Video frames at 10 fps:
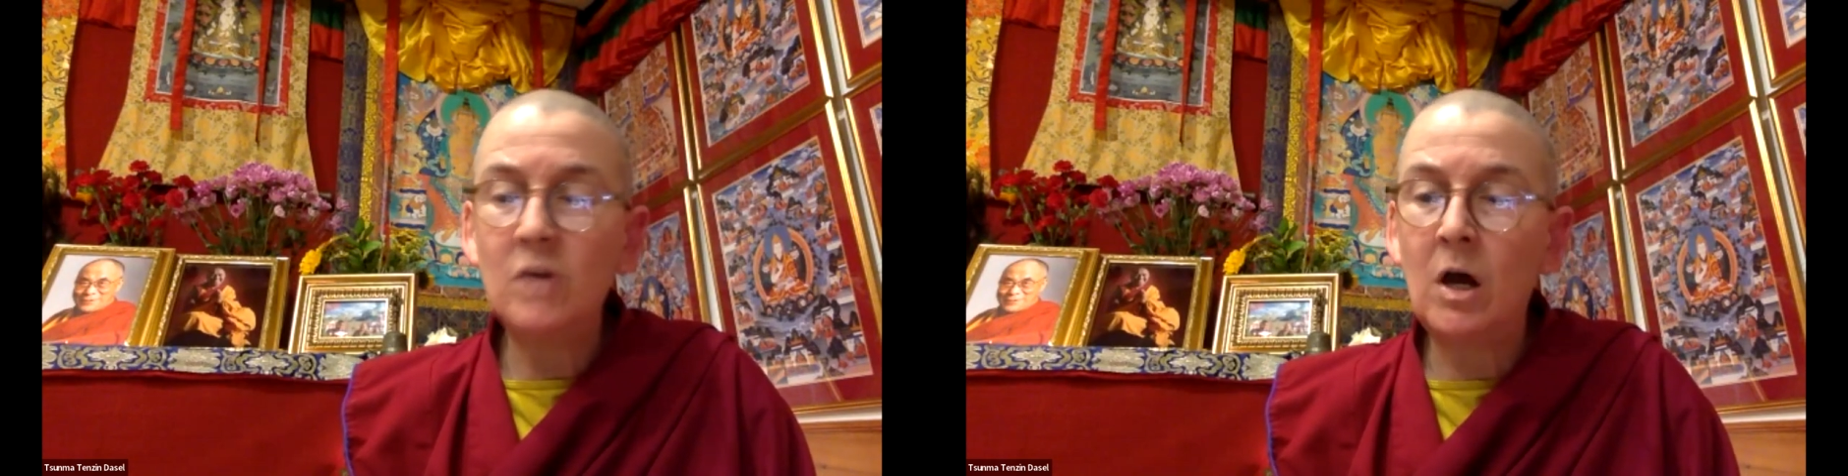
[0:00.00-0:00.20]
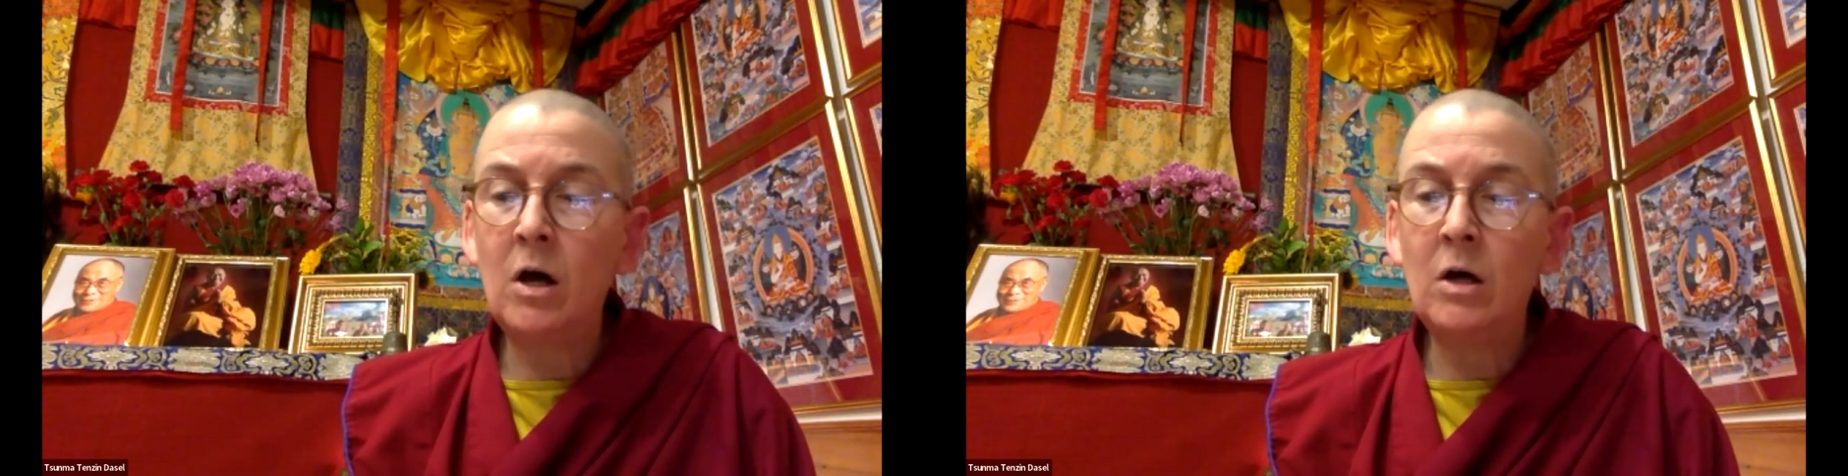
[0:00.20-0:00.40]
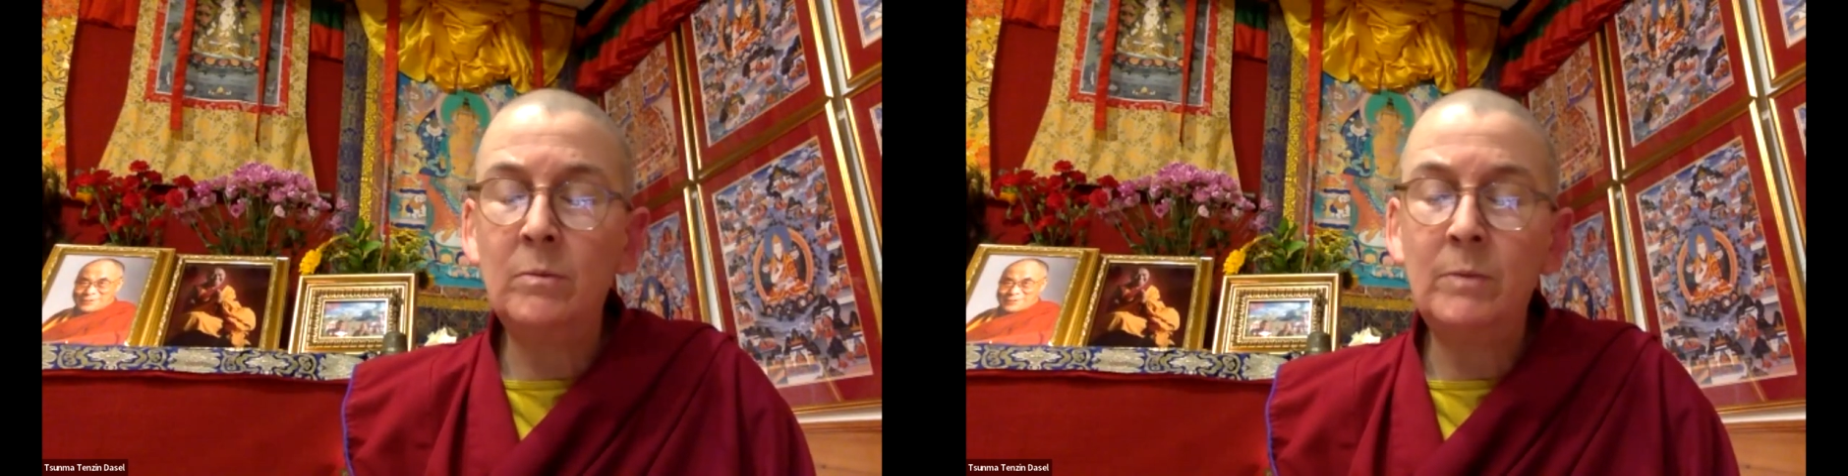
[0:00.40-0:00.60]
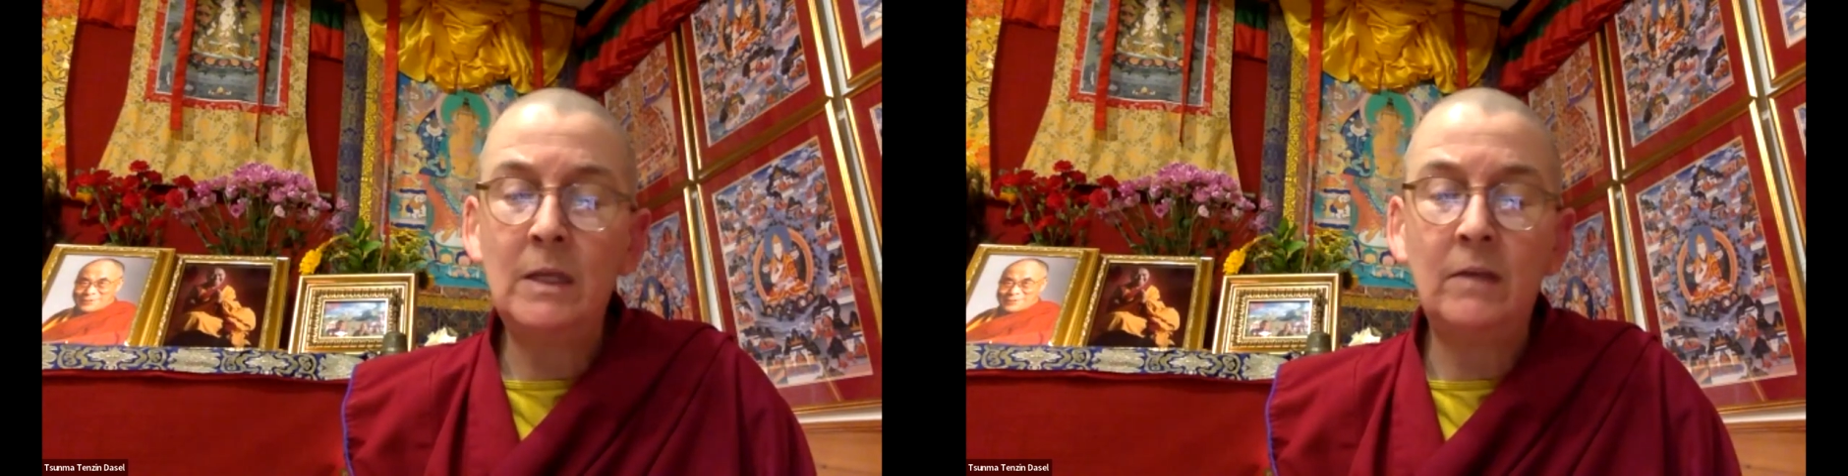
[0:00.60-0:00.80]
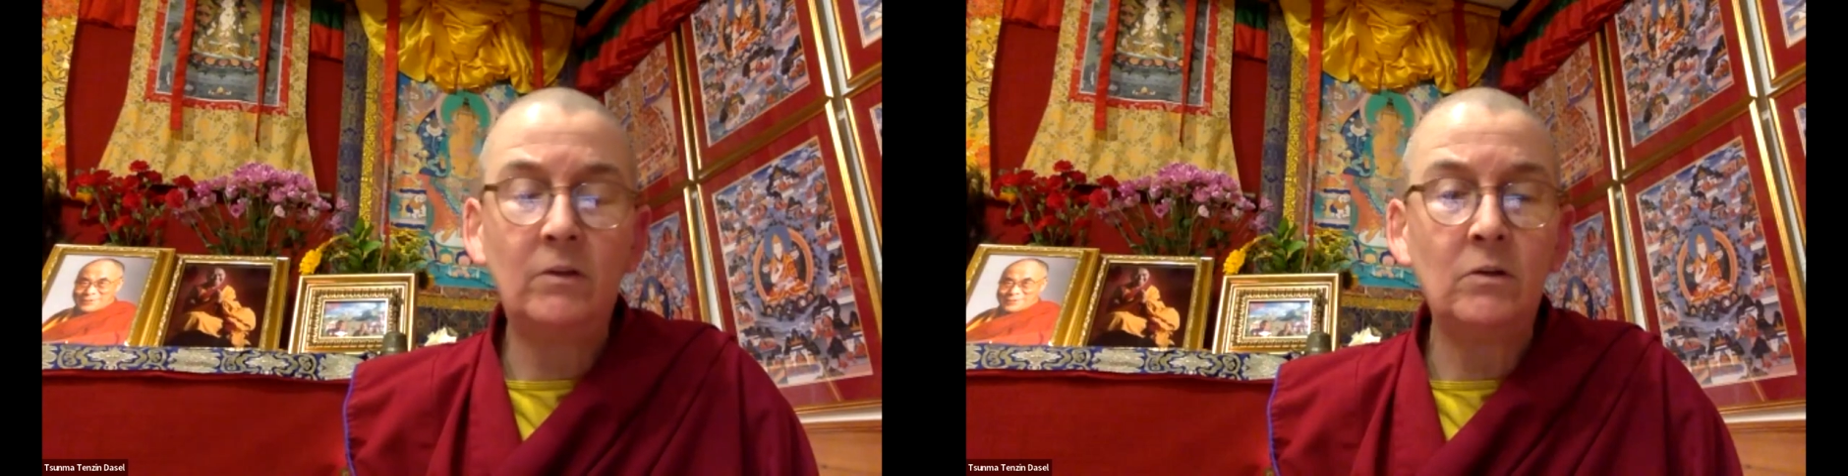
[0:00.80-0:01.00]
all
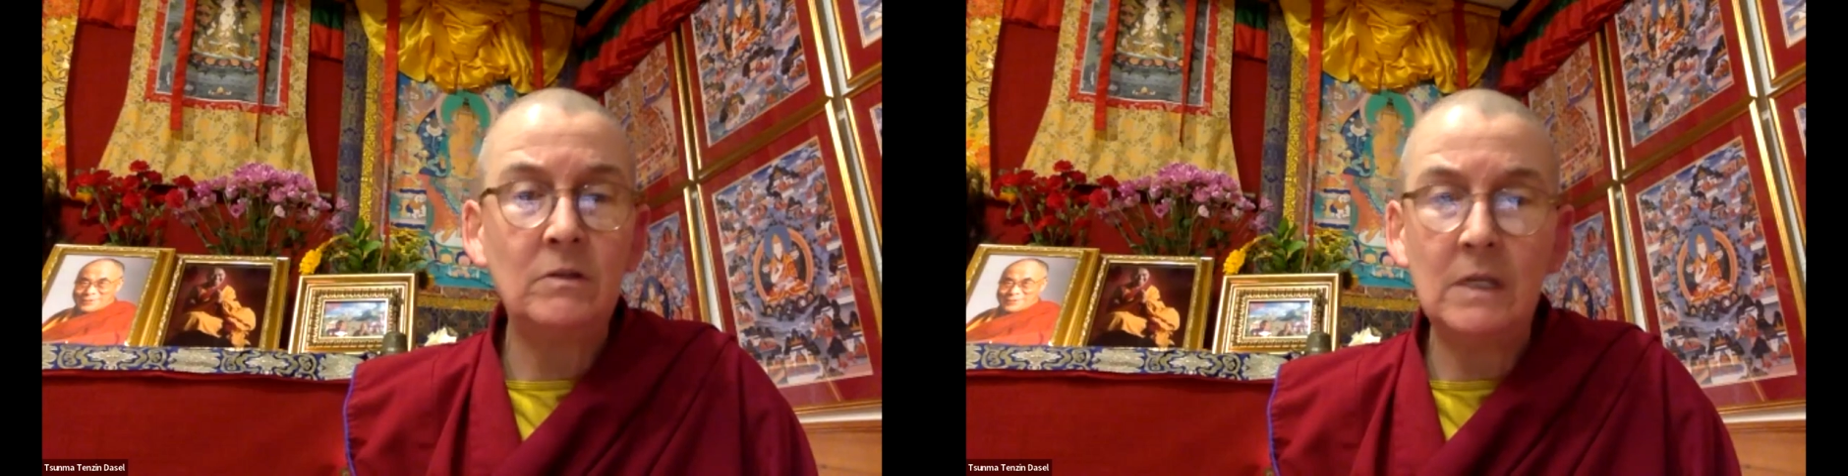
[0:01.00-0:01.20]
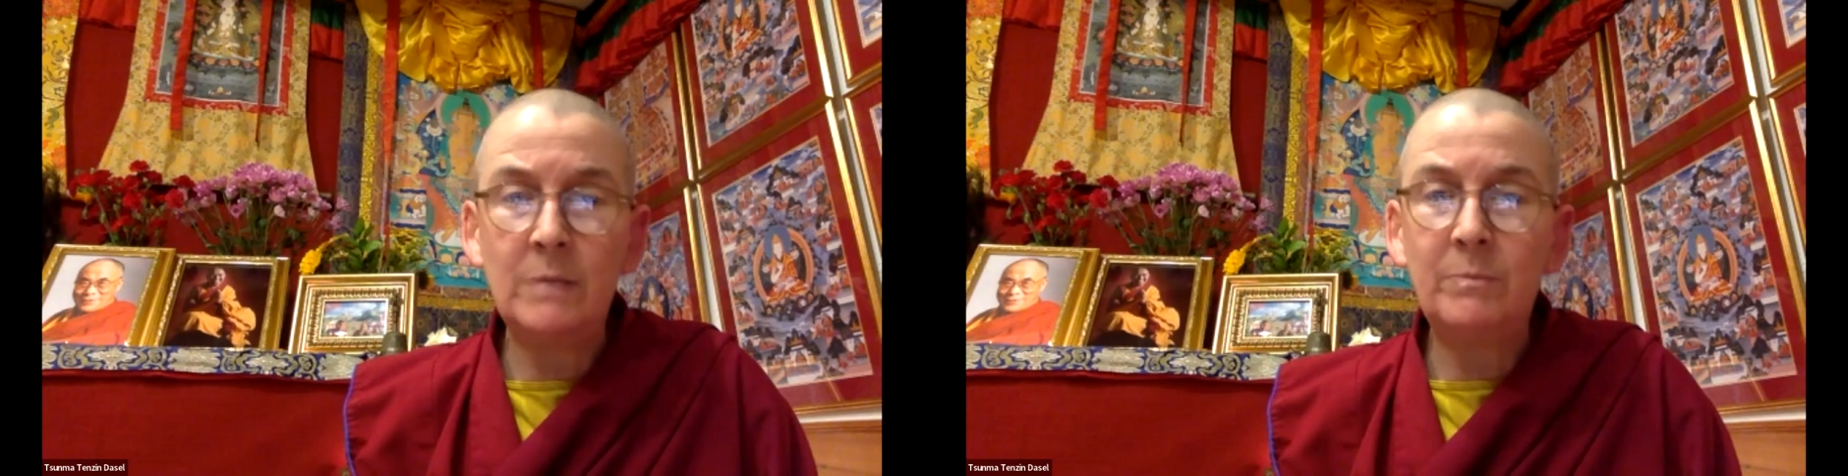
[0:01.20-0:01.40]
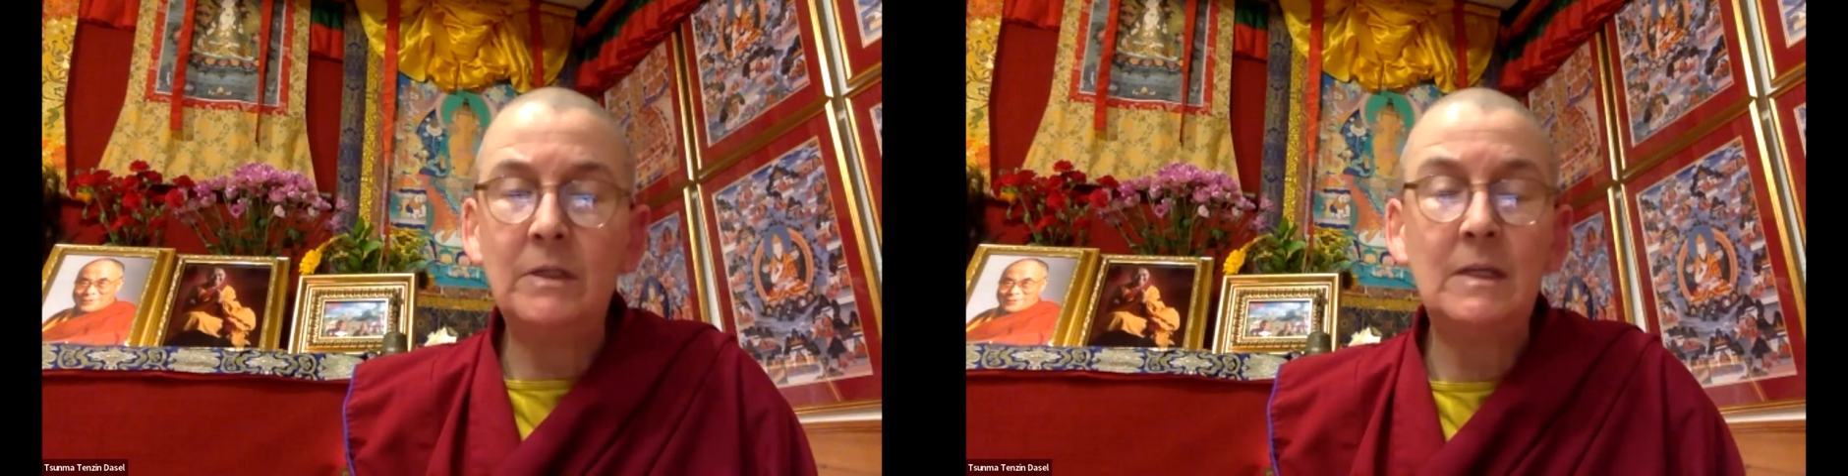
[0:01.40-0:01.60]
beings are deeply,